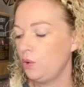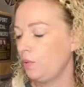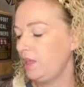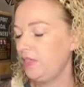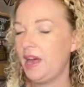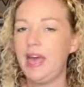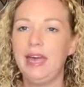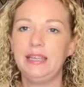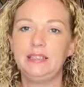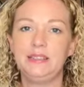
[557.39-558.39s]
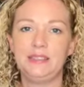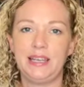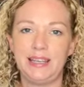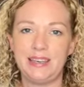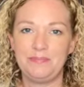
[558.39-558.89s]
with head
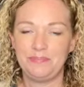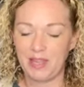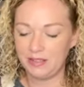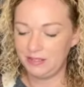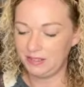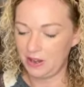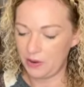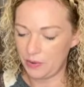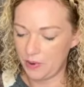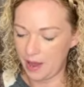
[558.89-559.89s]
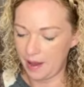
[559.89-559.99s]
steady. And so